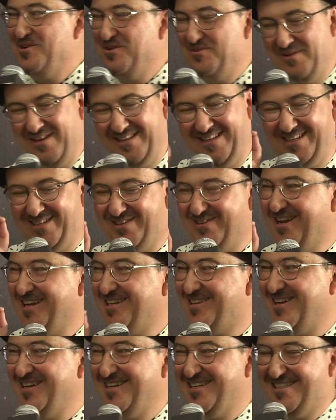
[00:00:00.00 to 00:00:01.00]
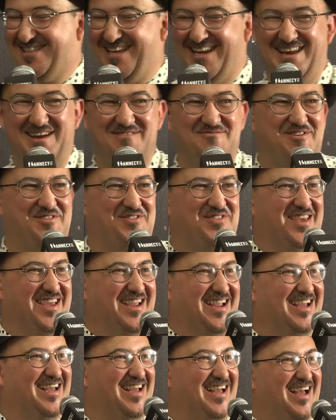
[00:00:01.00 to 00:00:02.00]
really try to understand
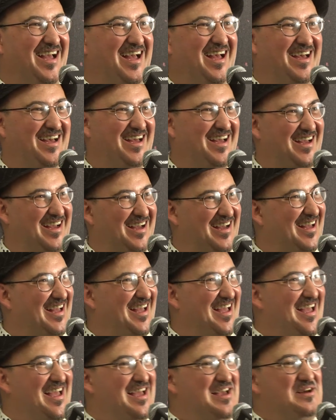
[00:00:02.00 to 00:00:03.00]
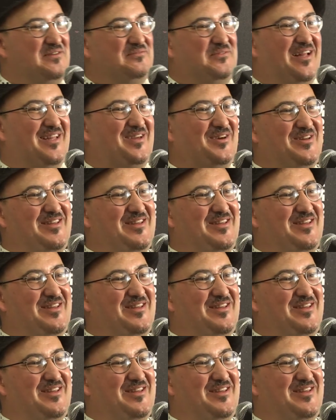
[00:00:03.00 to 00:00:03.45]
everything. Peut-être